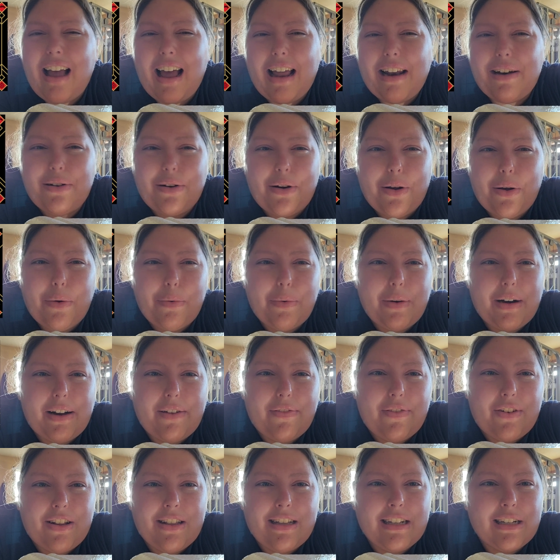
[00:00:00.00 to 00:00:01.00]
I don't know,
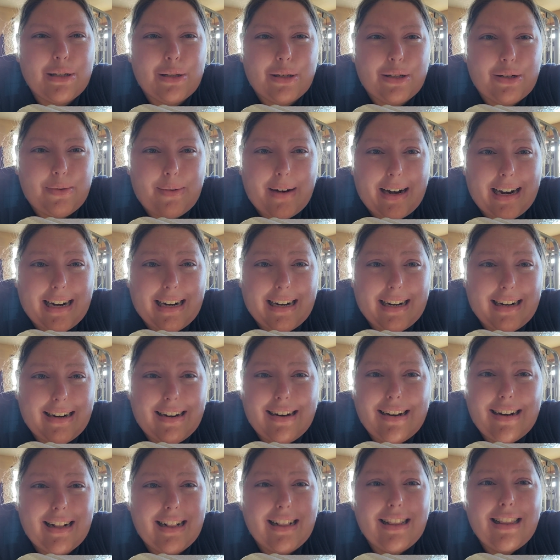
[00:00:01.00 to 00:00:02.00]
whenever this is written,
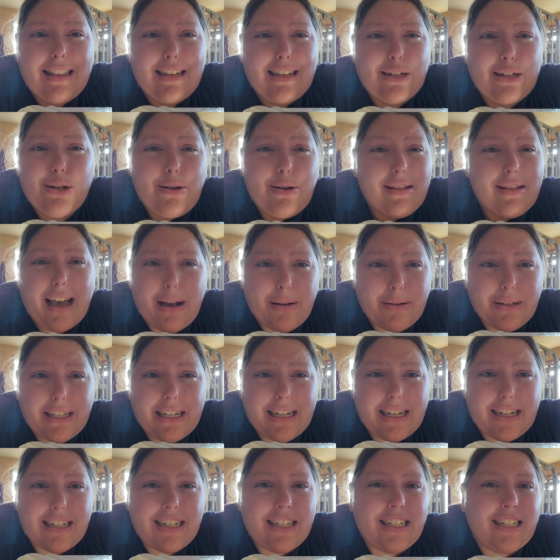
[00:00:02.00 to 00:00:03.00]
in the
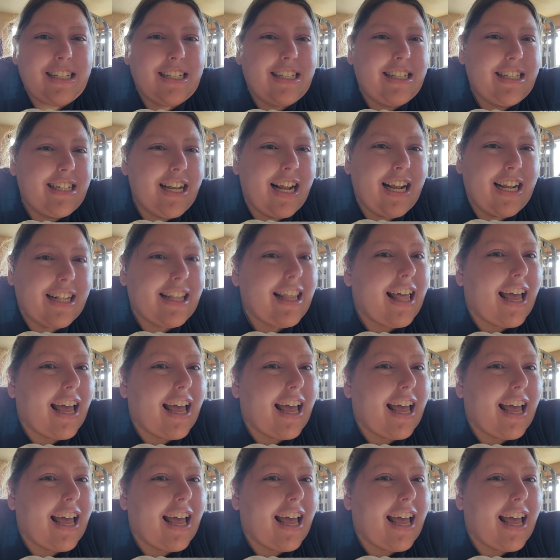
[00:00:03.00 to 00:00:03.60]
2000s.